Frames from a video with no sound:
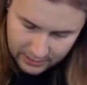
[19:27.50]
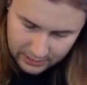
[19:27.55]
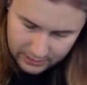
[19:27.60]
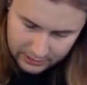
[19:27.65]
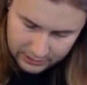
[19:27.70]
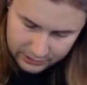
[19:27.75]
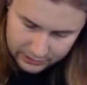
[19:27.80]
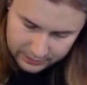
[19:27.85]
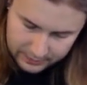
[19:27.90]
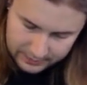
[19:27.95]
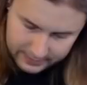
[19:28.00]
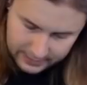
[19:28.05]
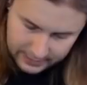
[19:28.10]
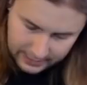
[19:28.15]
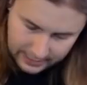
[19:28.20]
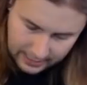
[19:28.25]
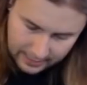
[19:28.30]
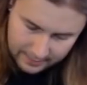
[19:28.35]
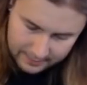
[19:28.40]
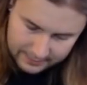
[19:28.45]
She was going to
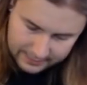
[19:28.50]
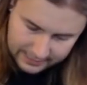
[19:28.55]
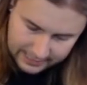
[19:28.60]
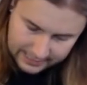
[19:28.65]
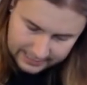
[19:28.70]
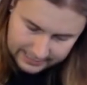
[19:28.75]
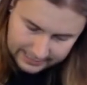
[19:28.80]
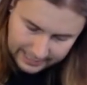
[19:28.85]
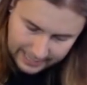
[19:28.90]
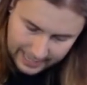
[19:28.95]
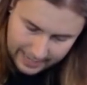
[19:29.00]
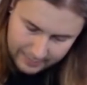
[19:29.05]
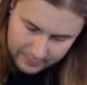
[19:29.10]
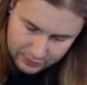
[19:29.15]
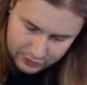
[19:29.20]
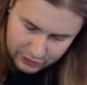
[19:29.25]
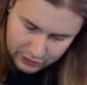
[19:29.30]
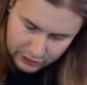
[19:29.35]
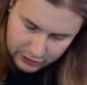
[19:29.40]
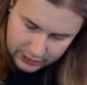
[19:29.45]
come see us again, but
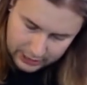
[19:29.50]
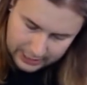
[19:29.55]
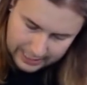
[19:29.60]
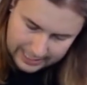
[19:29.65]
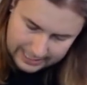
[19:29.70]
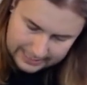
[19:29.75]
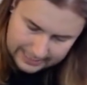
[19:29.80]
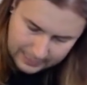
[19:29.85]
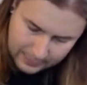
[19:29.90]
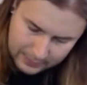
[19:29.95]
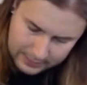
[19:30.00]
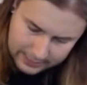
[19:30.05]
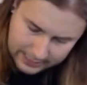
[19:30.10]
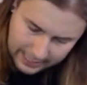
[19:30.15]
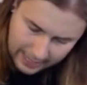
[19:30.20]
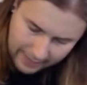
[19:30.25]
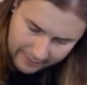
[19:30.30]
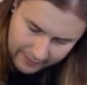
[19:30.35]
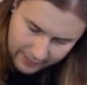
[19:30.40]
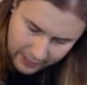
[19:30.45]
she couldn't get someone to
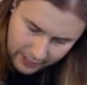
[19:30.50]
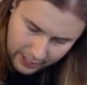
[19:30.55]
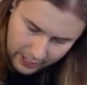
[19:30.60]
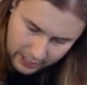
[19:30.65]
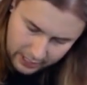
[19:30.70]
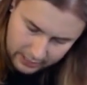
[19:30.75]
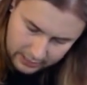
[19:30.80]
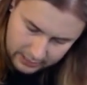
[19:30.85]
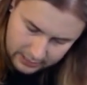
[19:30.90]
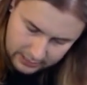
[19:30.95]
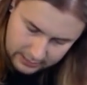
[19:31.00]
cover her